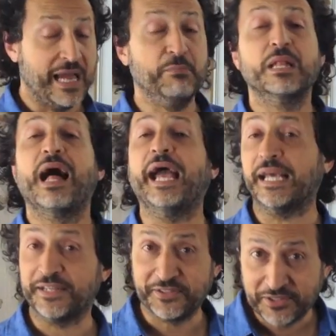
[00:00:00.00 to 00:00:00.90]
I am
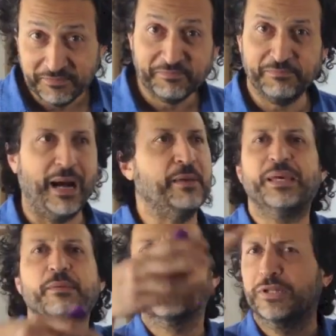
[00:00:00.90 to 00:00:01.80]
liked by
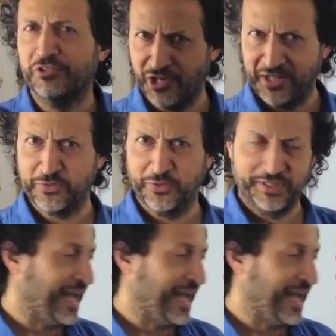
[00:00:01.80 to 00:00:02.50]
people in general,